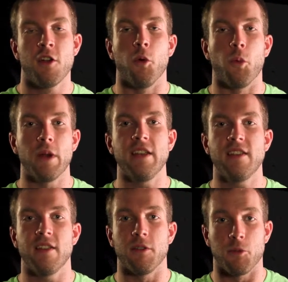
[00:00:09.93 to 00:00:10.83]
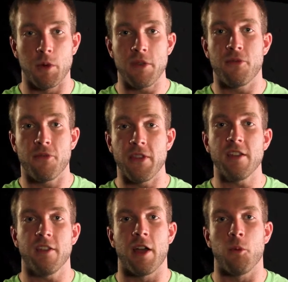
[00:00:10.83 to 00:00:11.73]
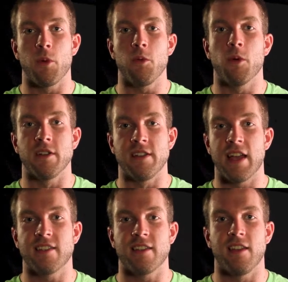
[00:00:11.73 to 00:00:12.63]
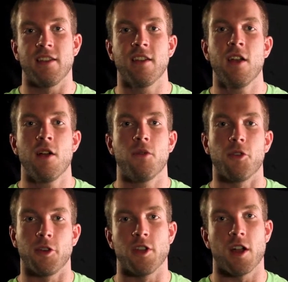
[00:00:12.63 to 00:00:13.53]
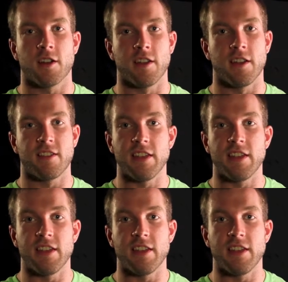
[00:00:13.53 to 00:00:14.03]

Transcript: we feel that we were destined for darkness.